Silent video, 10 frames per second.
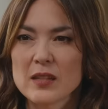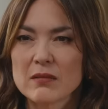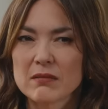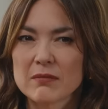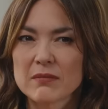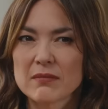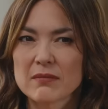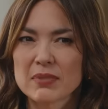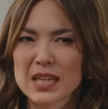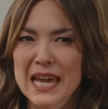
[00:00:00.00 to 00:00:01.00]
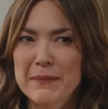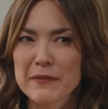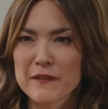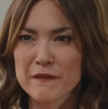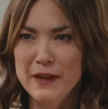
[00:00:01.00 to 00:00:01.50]
It
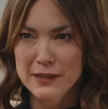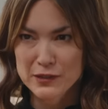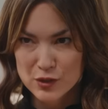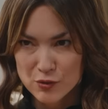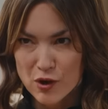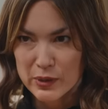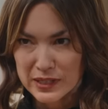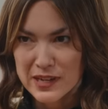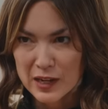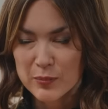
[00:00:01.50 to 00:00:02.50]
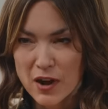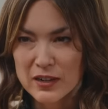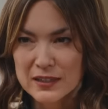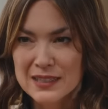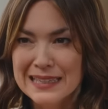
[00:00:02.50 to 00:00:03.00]
became the fastest growing tech
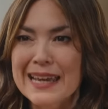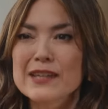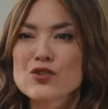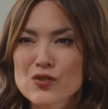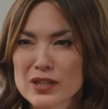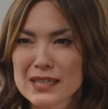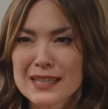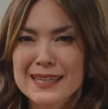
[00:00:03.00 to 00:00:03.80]
product in history.